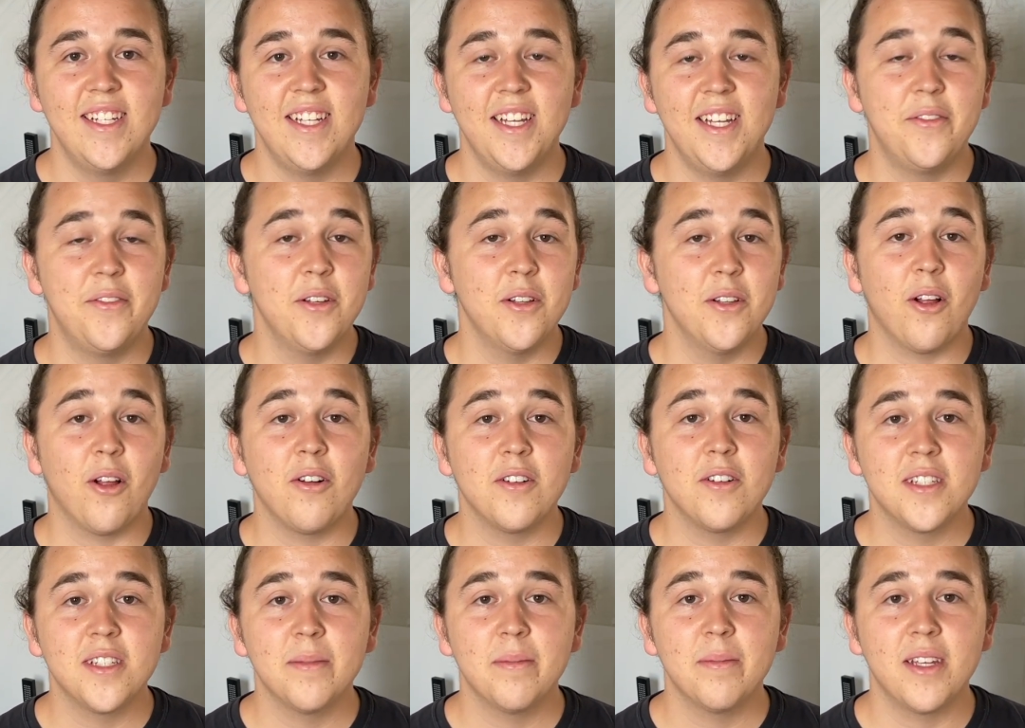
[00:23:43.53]
If you
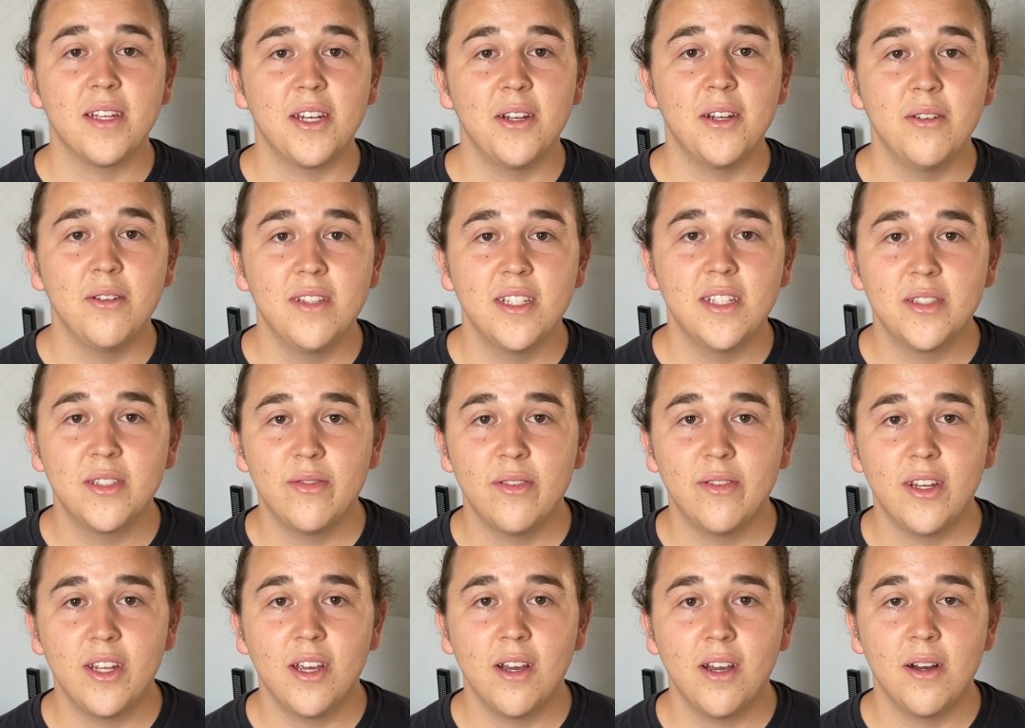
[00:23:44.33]
learned something new in this
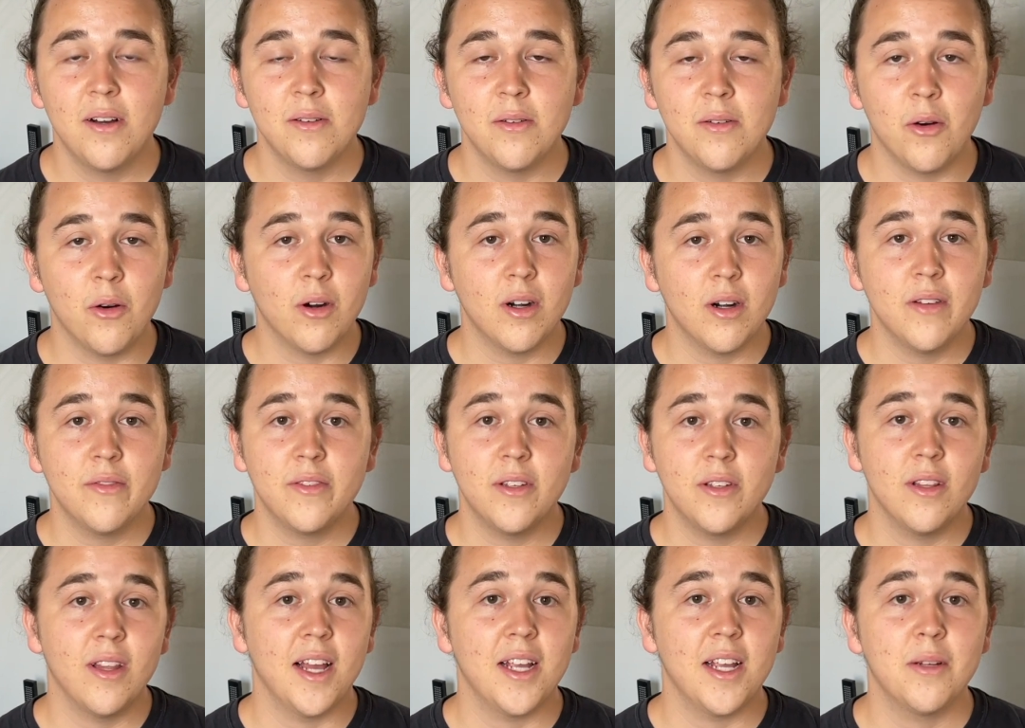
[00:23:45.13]
video, or
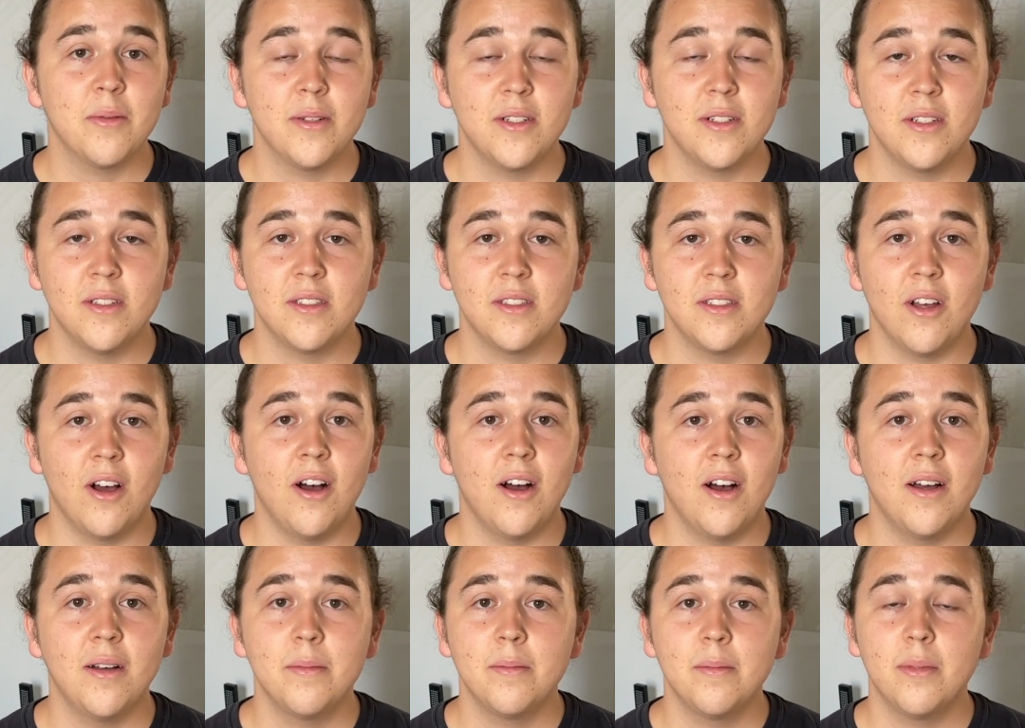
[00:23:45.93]
if you liked what you
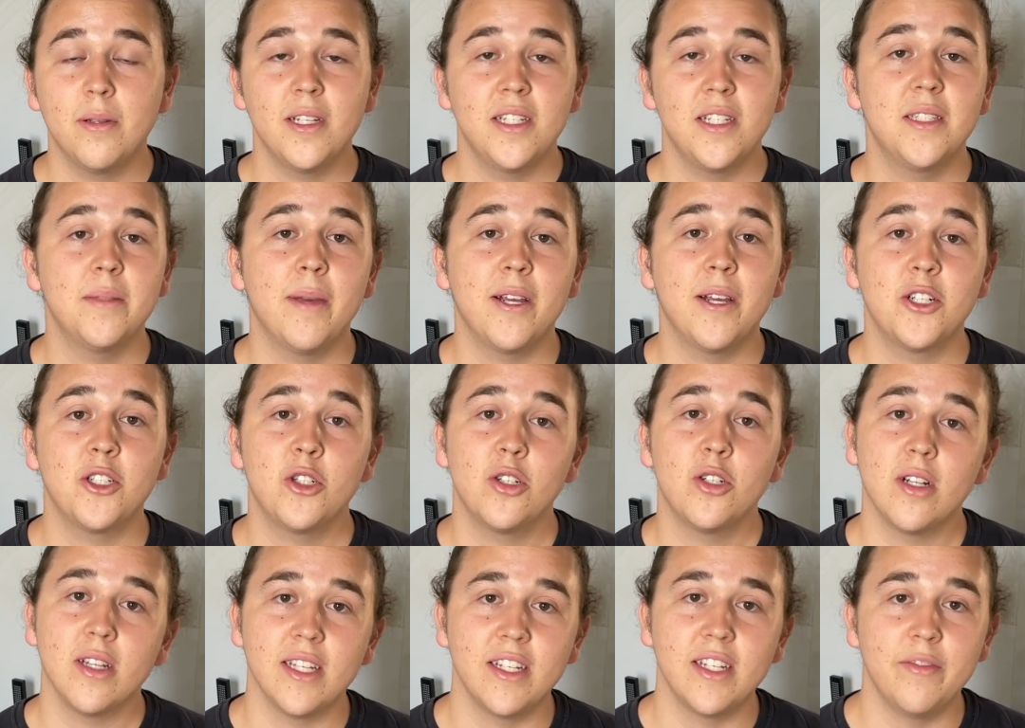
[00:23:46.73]
saw, please make
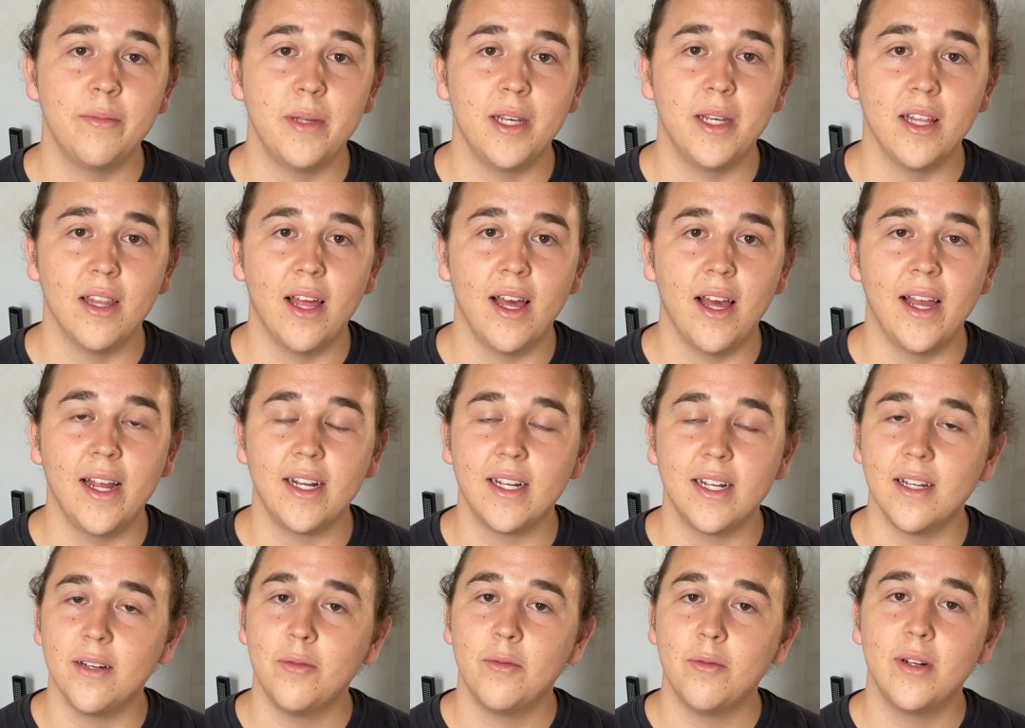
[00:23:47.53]
sure to leave me a
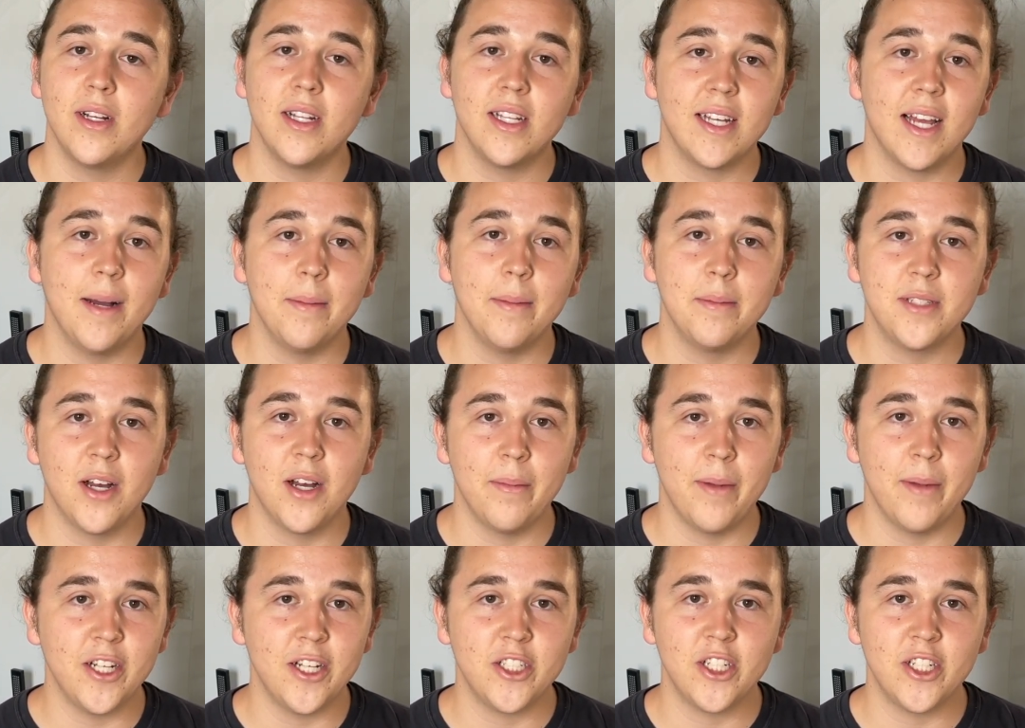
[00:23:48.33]
like. It really helps
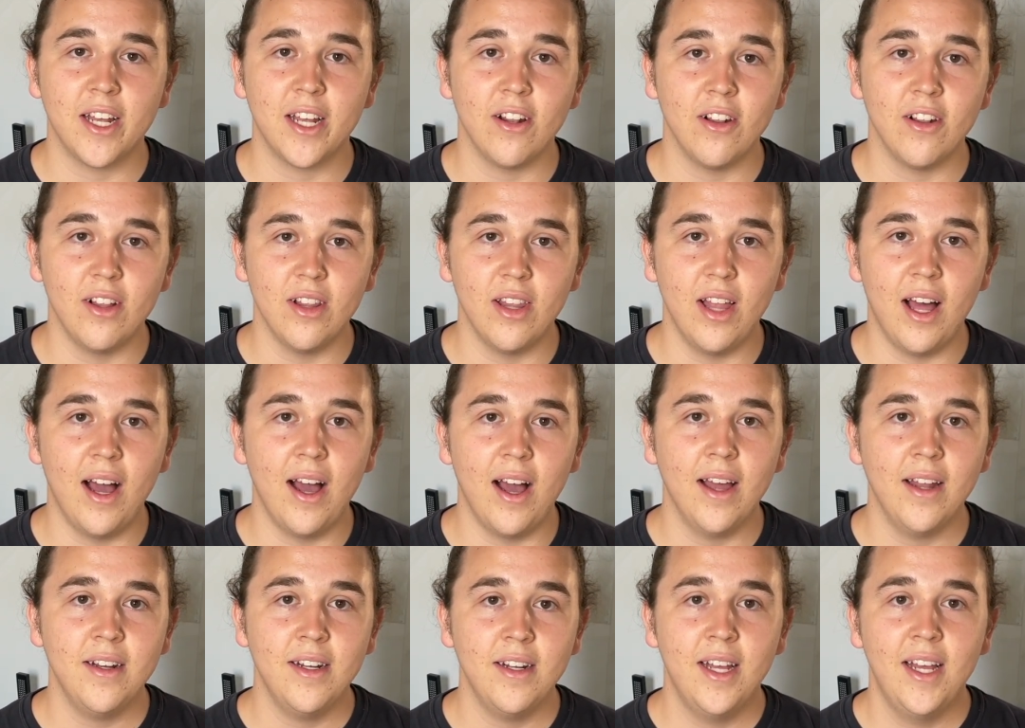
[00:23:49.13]
out my channel a
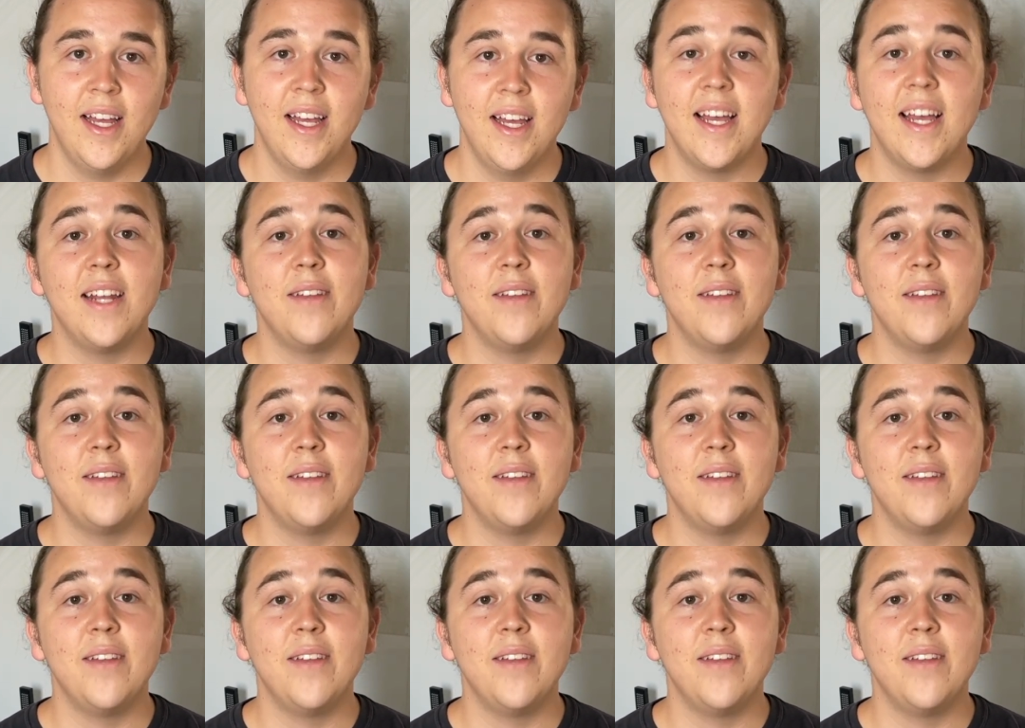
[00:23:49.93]
lot.